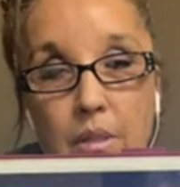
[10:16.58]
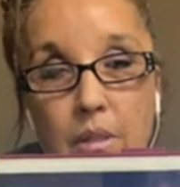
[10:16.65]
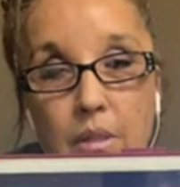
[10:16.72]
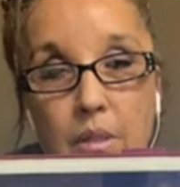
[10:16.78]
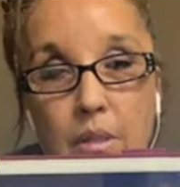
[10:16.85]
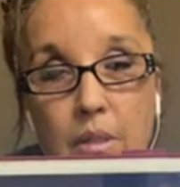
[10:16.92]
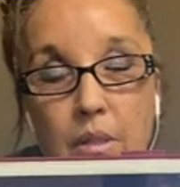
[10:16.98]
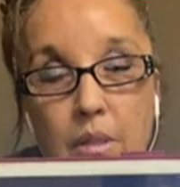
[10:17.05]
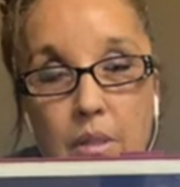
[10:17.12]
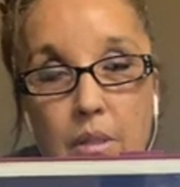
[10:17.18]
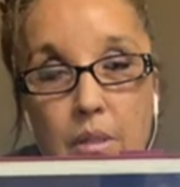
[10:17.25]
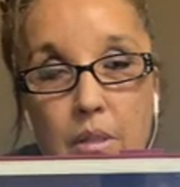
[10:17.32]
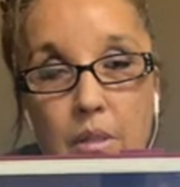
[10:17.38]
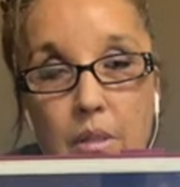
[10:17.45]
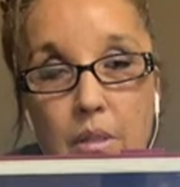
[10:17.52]

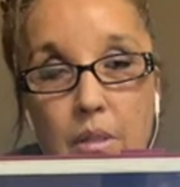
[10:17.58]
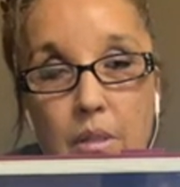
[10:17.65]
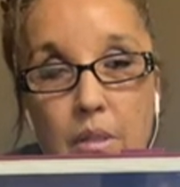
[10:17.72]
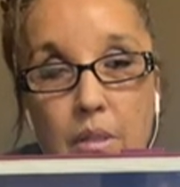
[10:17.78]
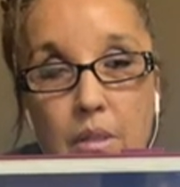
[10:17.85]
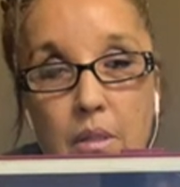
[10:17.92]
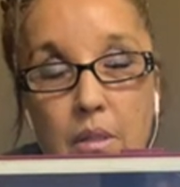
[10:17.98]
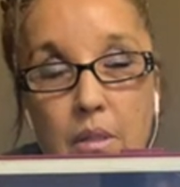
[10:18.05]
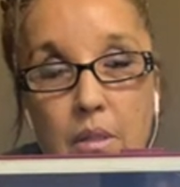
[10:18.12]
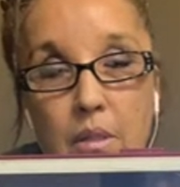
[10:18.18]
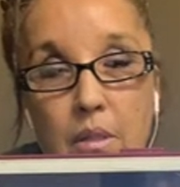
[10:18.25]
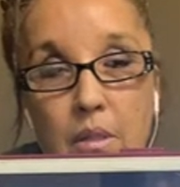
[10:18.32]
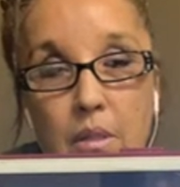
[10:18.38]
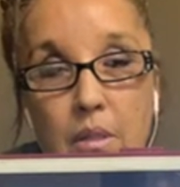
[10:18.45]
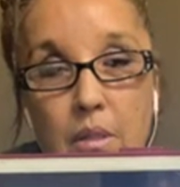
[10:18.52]

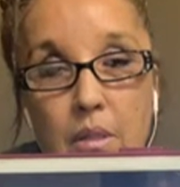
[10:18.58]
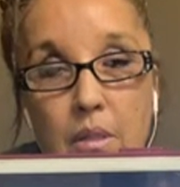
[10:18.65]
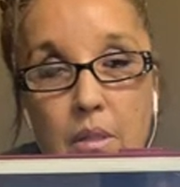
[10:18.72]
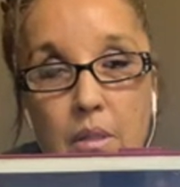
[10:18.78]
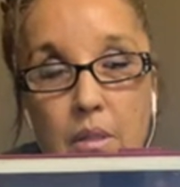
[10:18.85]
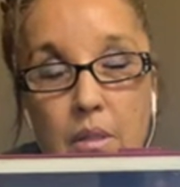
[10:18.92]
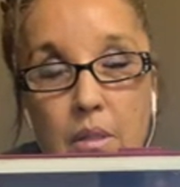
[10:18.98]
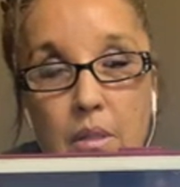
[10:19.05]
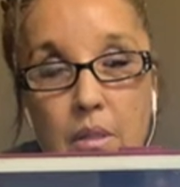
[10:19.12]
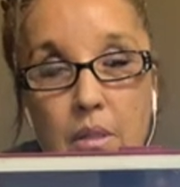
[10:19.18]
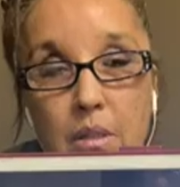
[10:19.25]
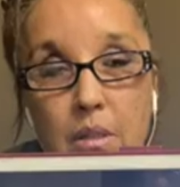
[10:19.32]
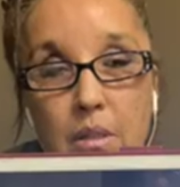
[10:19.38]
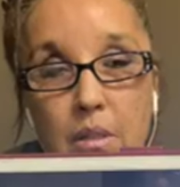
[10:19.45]
Nobody speaks.